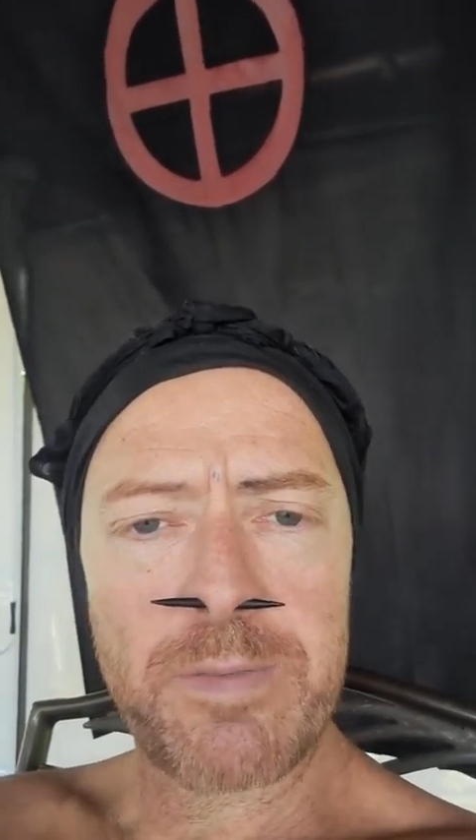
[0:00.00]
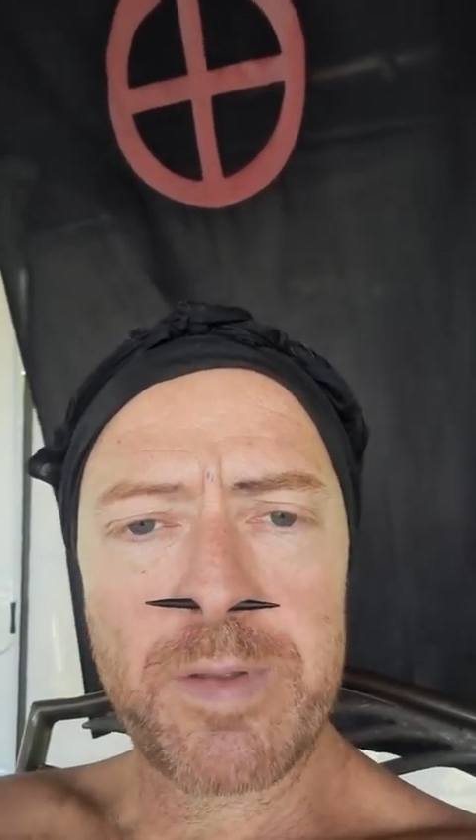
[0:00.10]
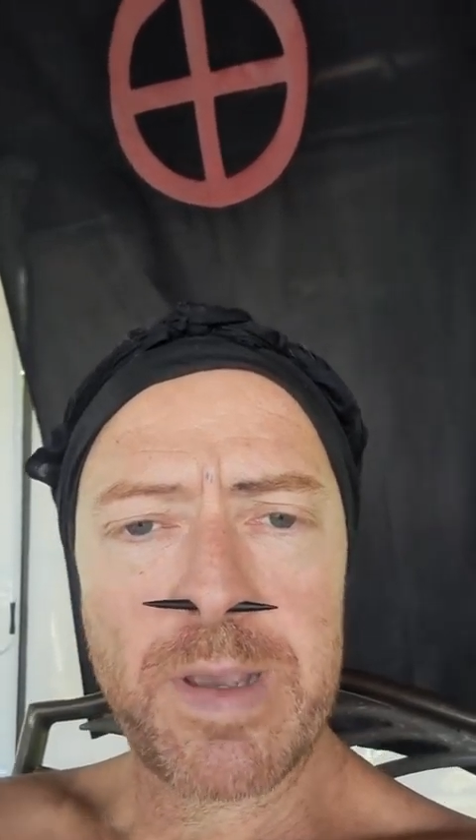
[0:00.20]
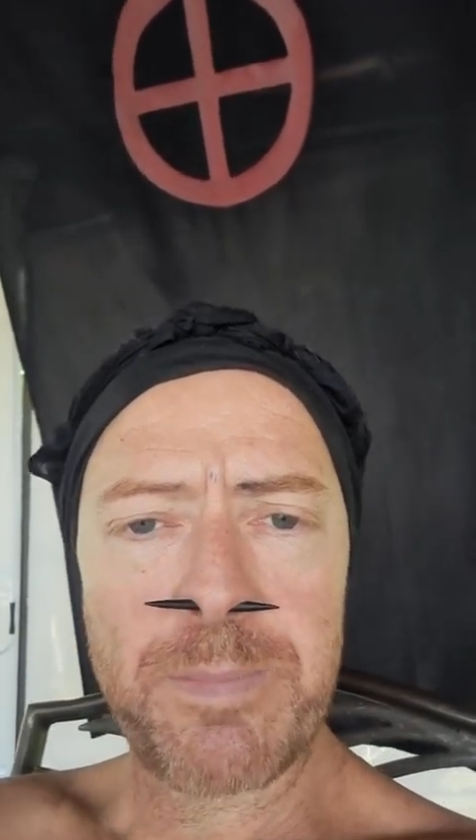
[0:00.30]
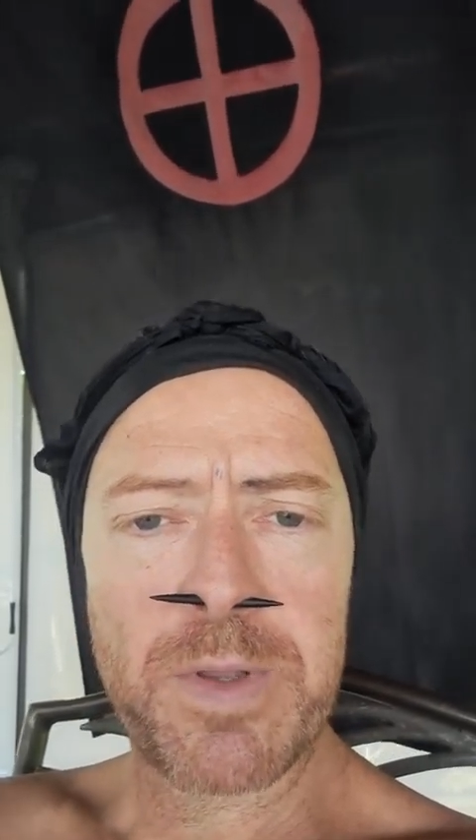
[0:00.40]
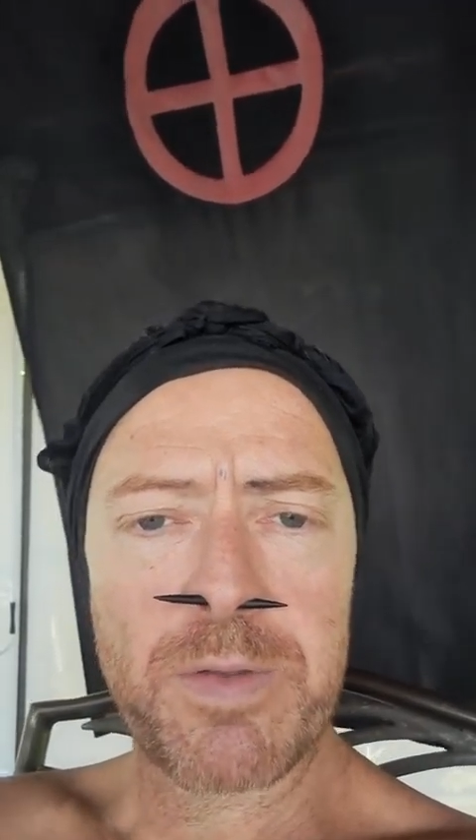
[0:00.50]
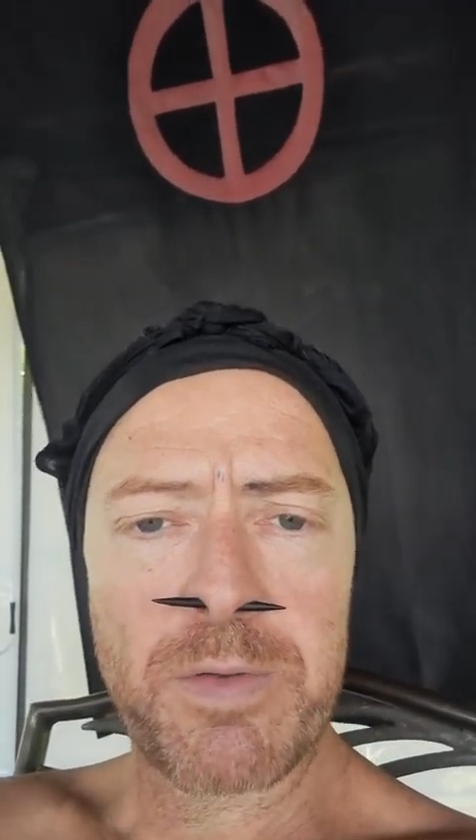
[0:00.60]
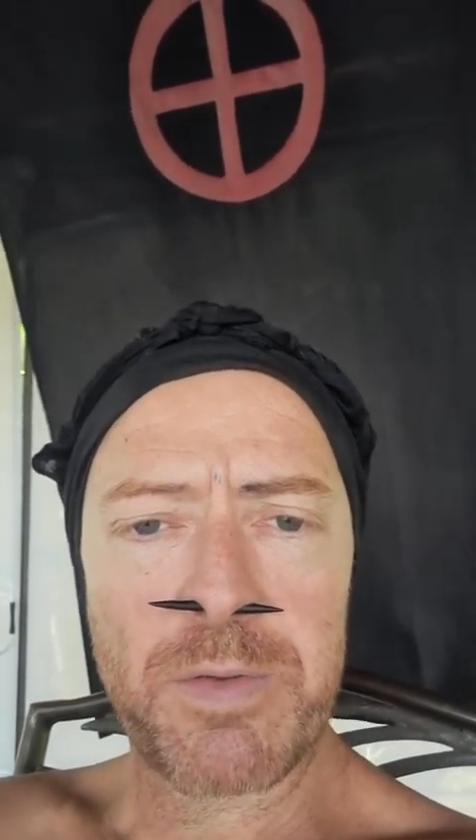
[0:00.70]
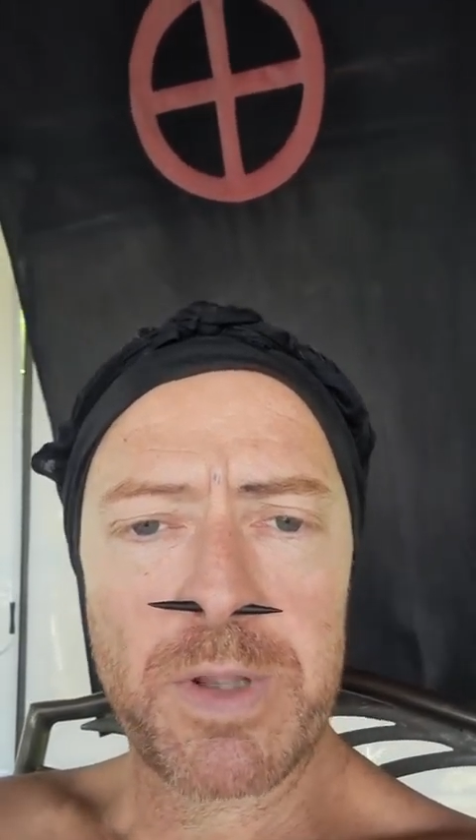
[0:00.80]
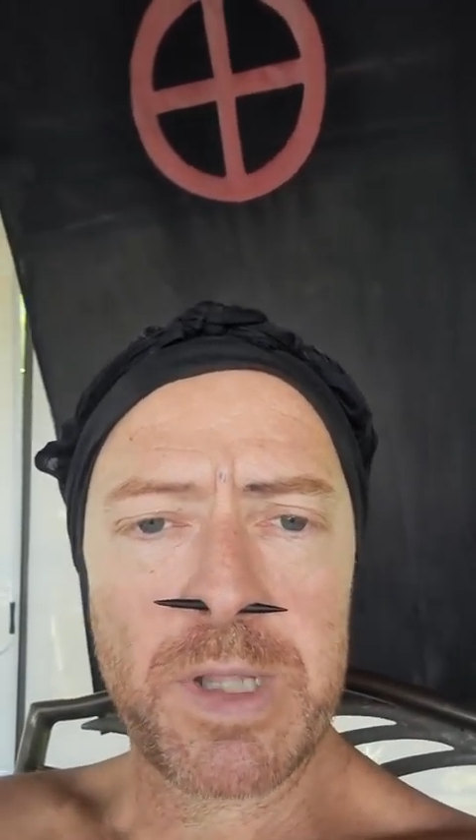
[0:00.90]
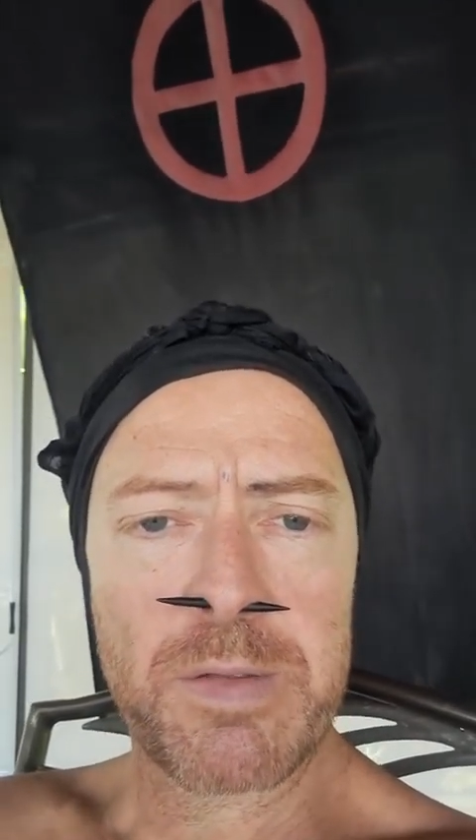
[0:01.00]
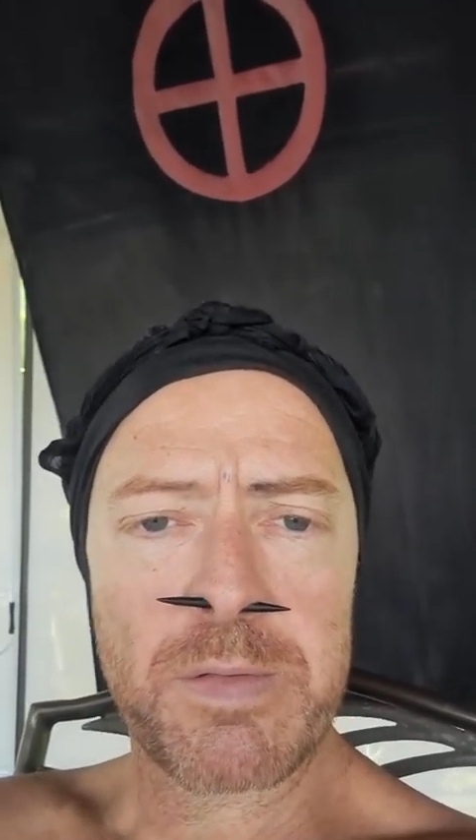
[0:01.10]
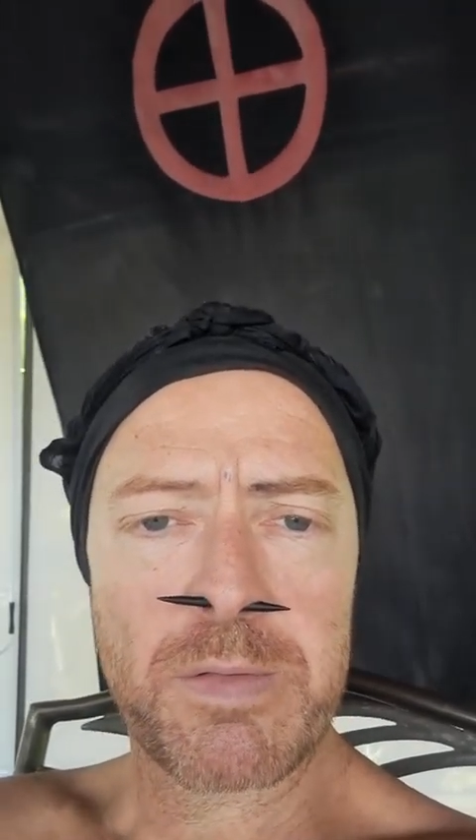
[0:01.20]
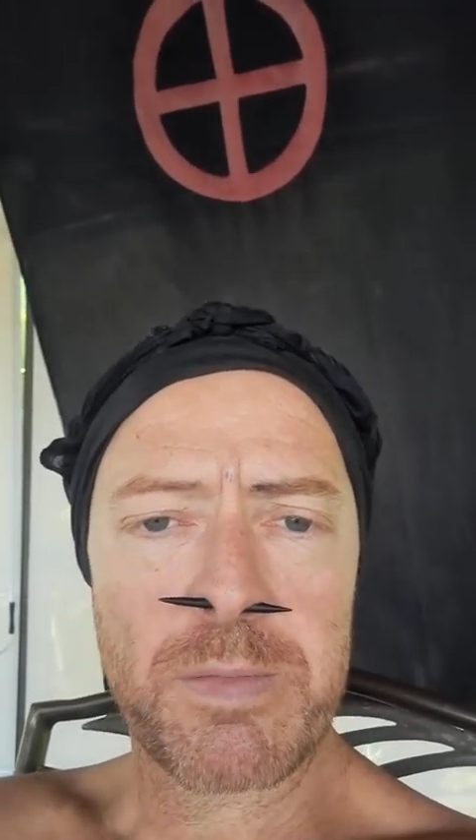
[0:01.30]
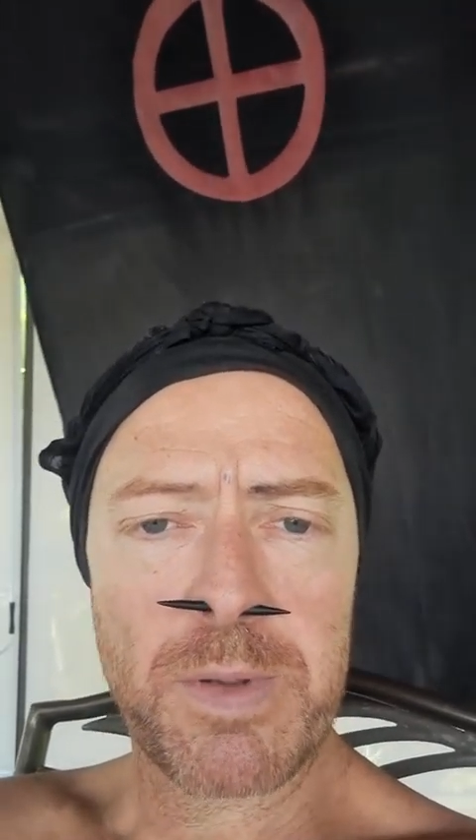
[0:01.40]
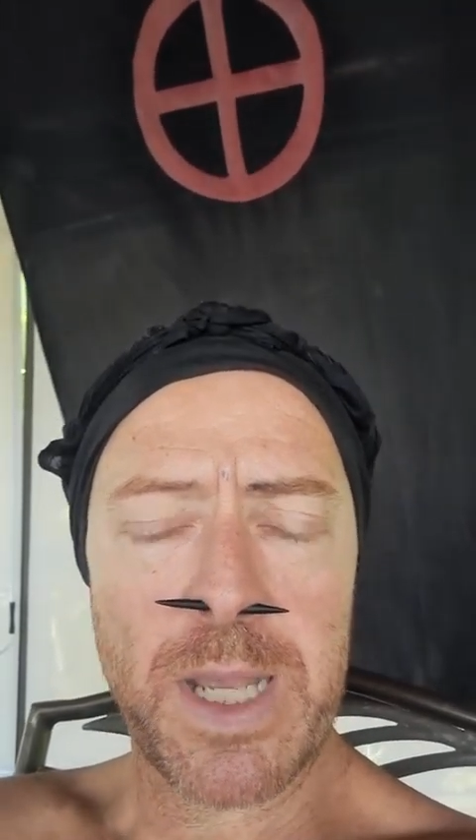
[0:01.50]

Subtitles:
have attempted to do this,